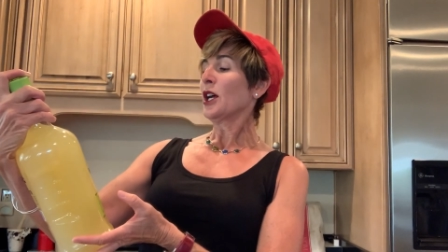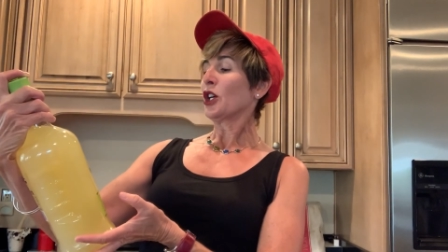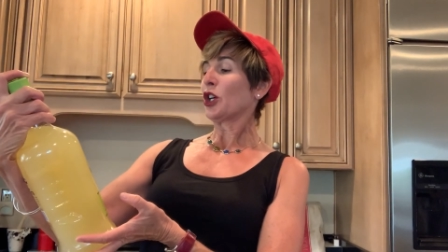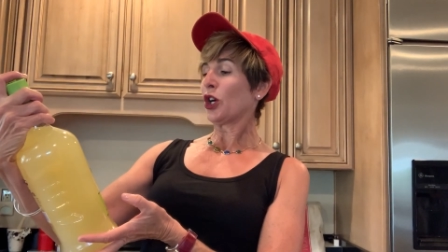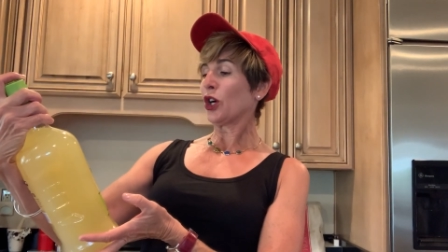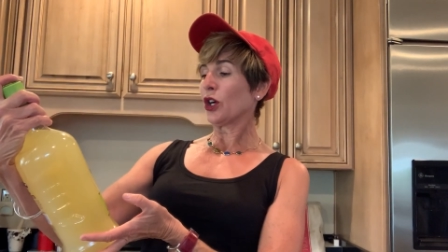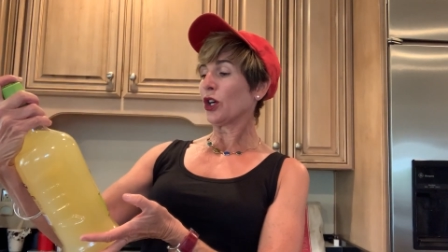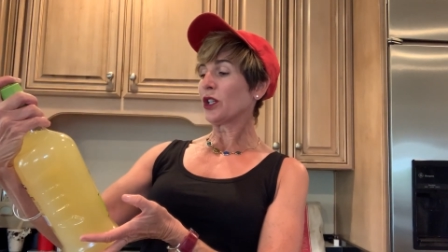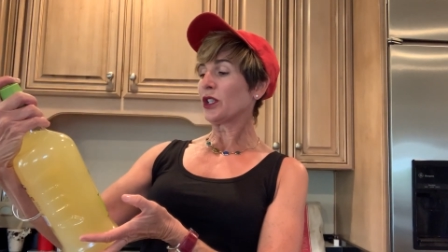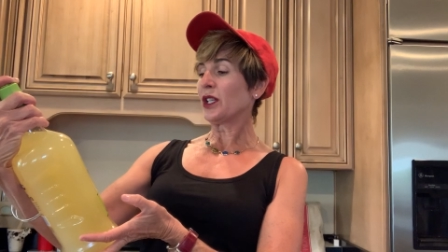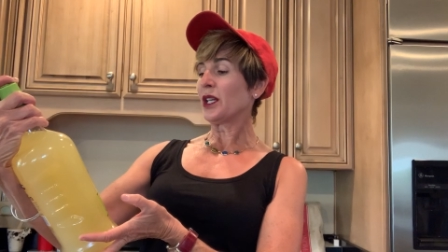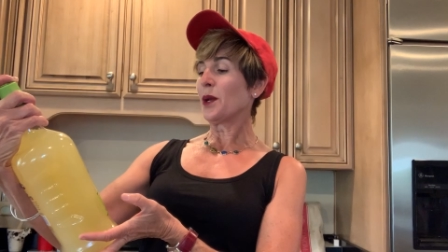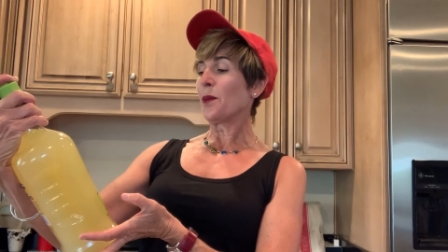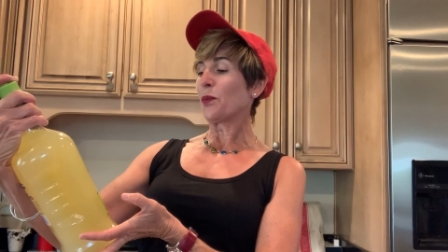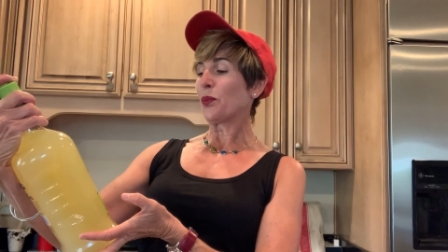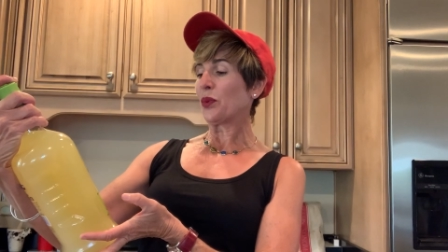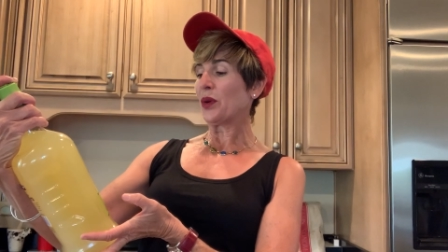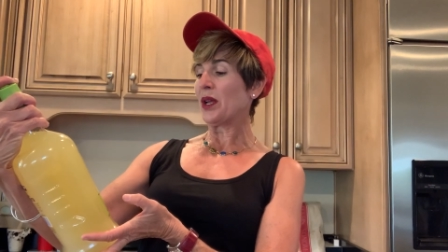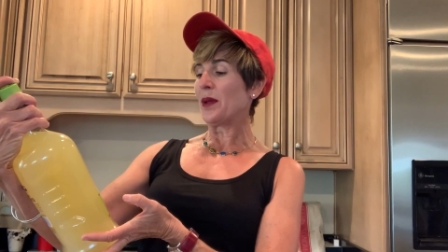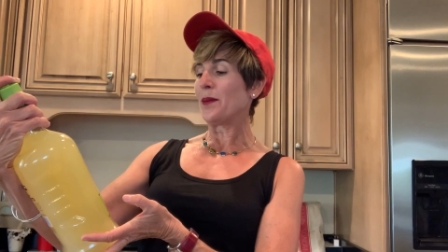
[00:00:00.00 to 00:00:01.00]

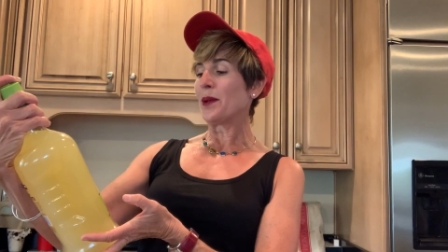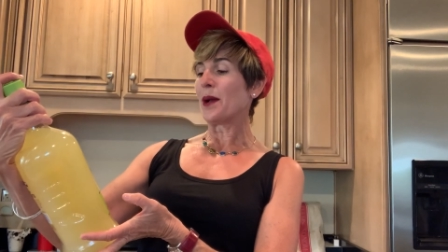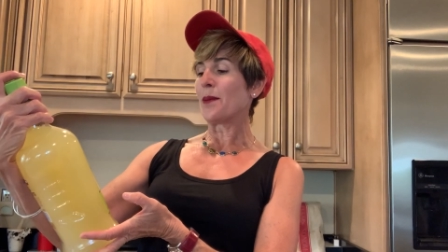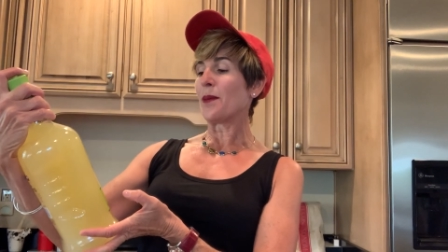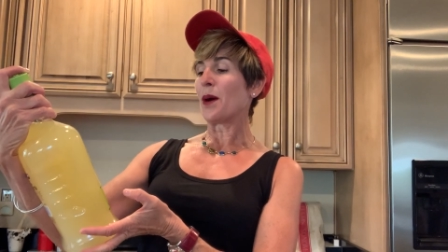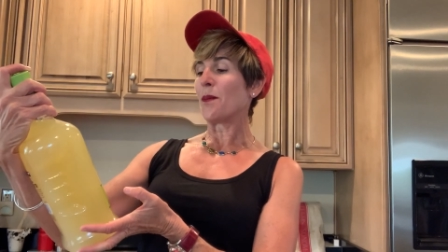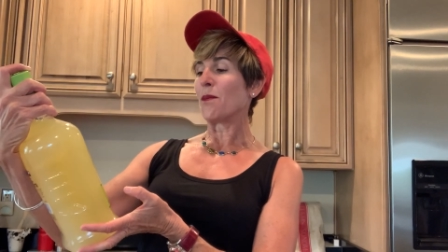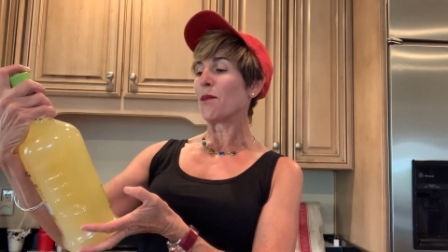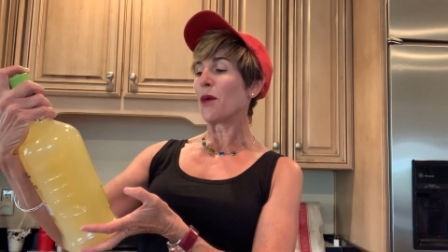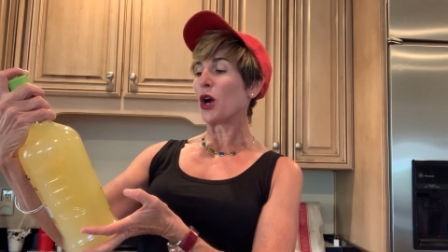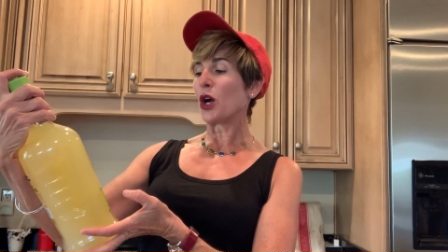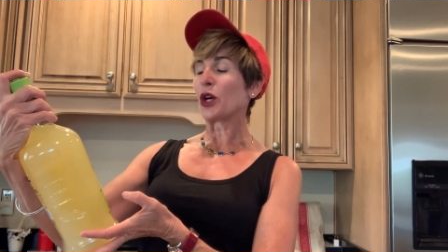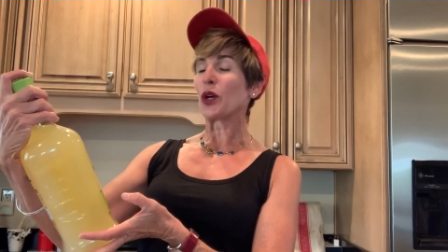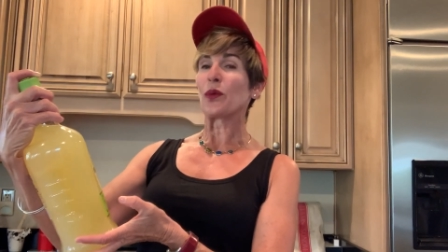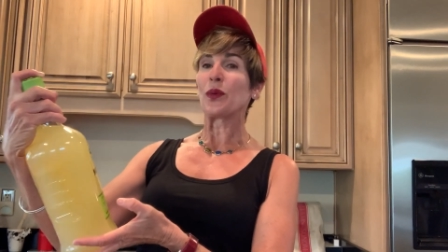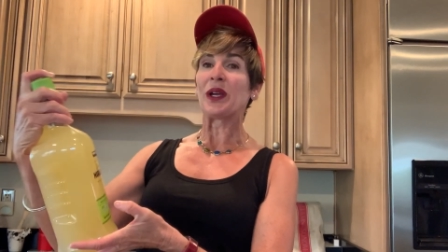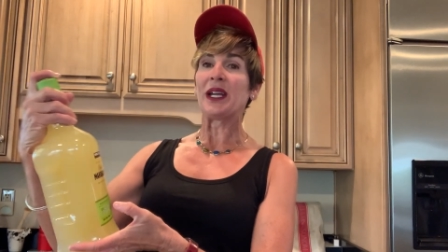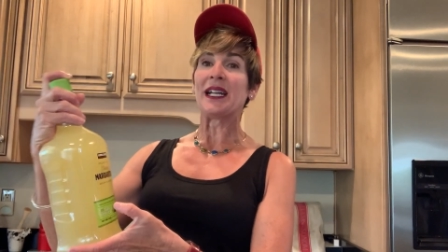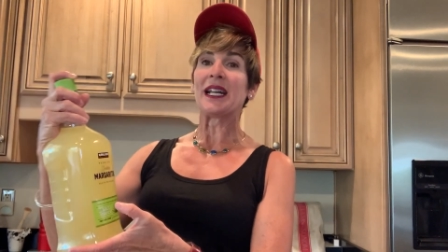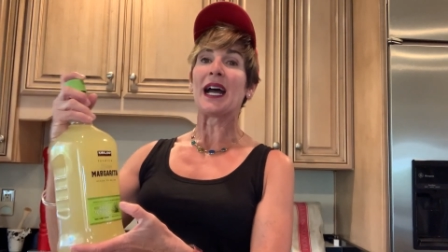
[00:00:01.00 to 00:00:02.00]
Kirkland Premium
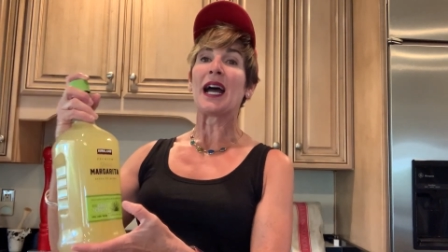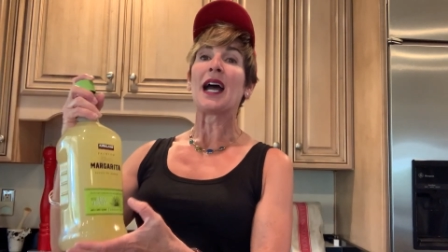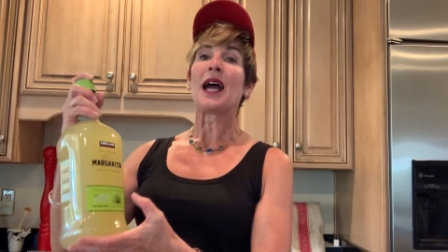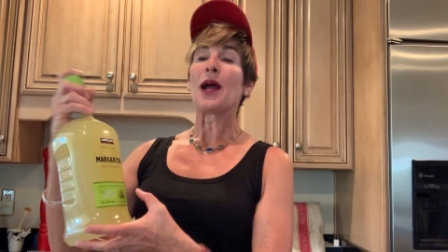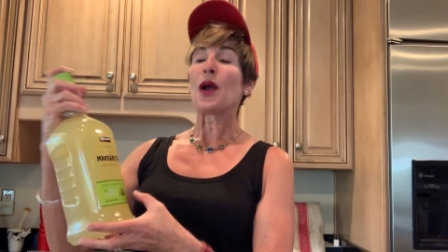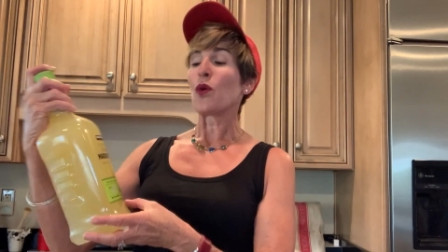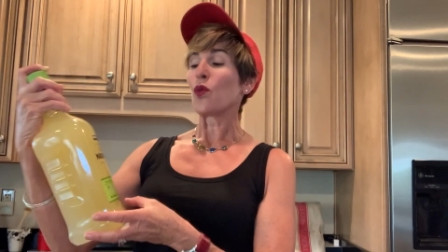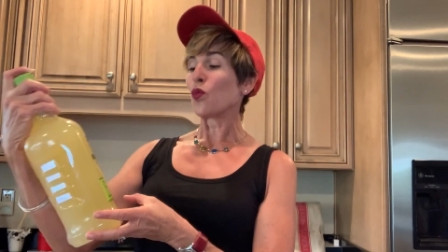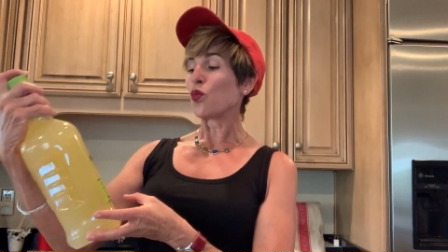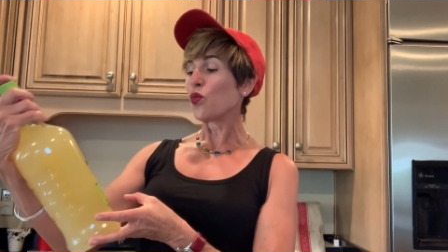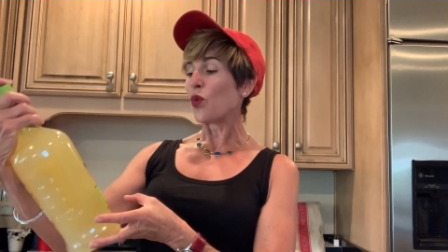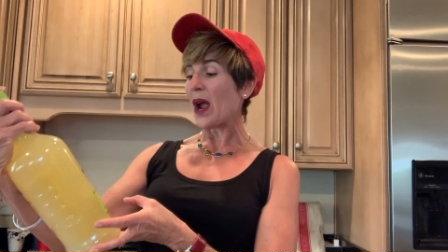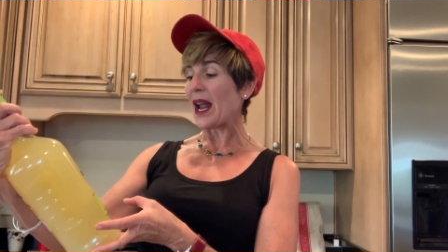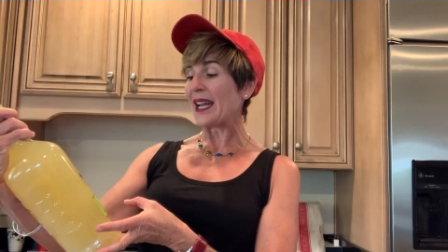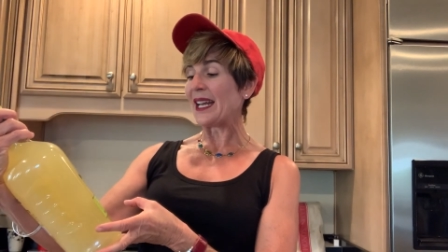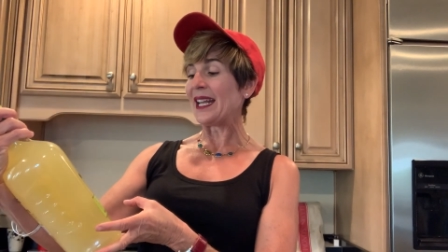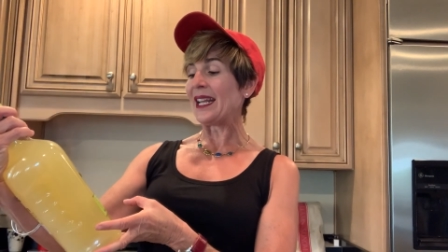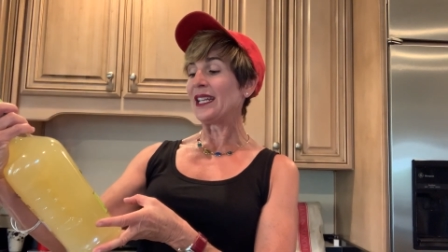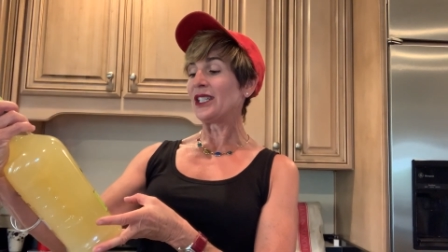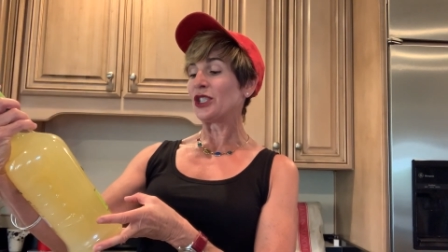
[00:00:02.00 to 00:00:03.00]
Margarita
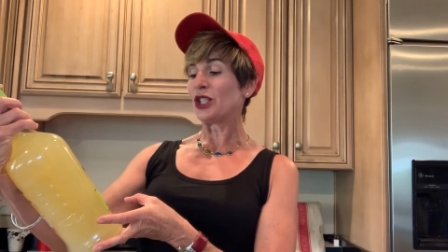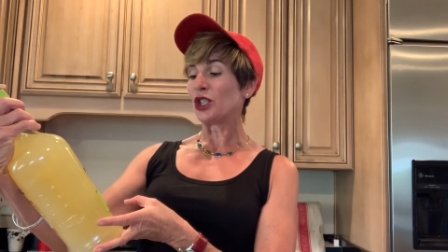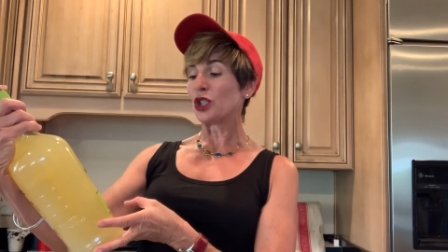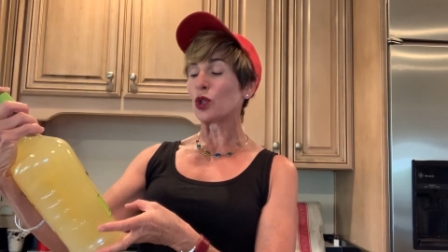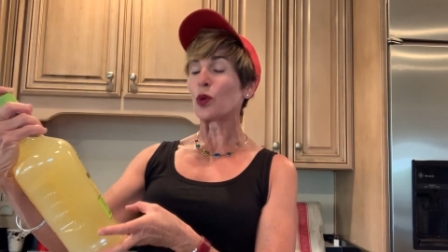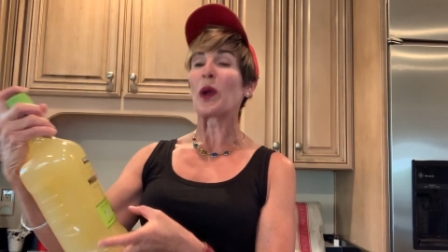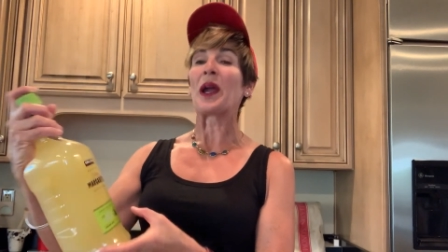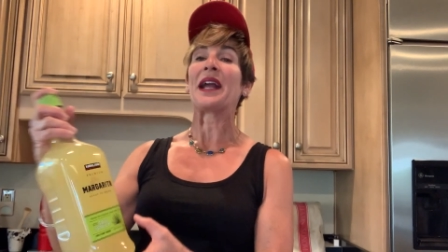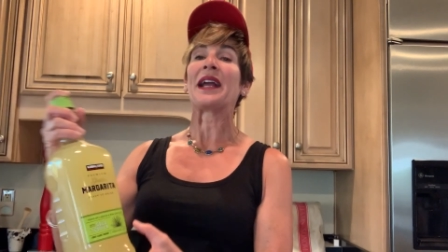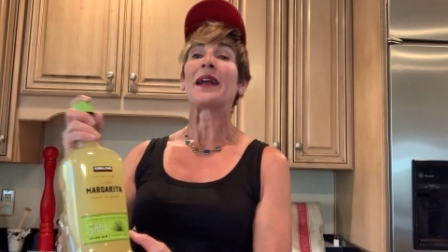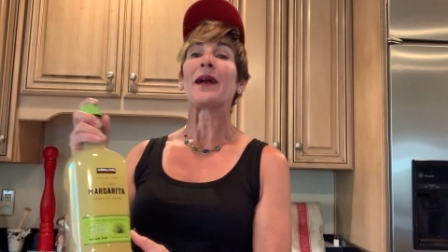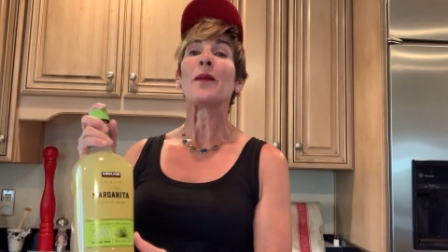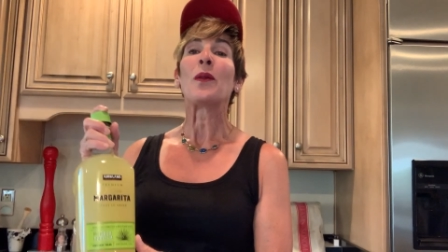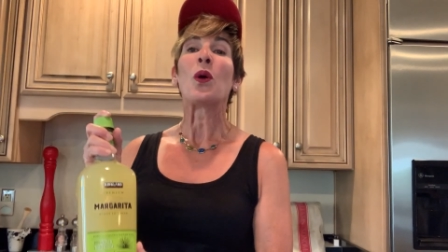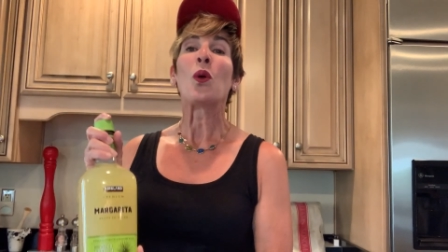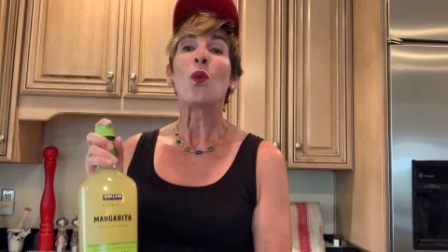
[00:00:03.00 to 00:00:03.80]
ready to drink.